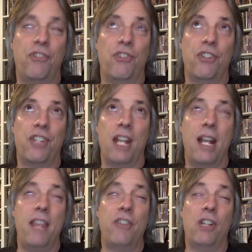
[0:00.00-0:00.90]
Just
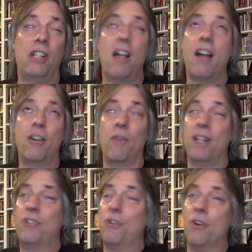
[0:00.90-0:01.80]
and there's a lot of
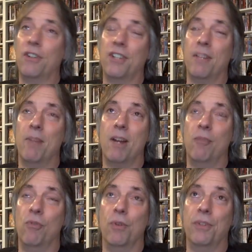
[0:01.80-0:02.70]
great songs on Mob
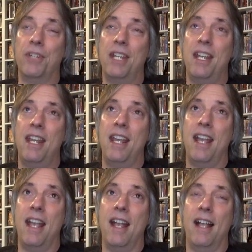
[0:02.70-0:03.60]
Rules
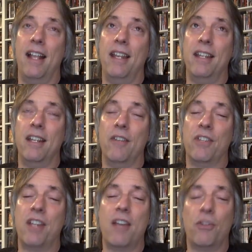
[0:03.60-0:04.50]
and you know the
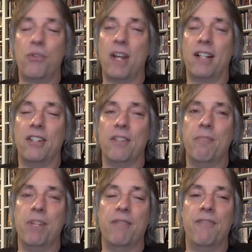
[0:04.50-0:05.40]
title track is a
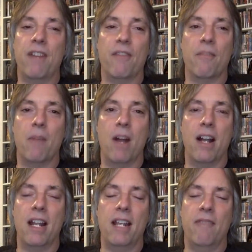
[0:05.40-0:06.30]
big favorite of
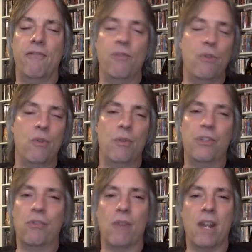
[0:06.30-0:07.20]
mine and voodoo is
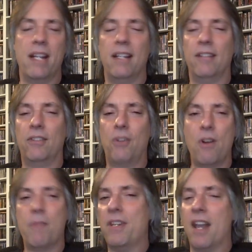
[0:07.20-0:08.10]
great and turn
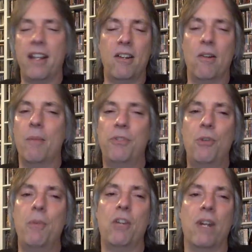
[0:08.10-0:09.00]
up the night you know and
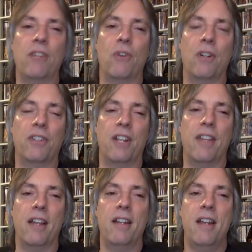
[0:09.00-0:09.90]
so many great songs on that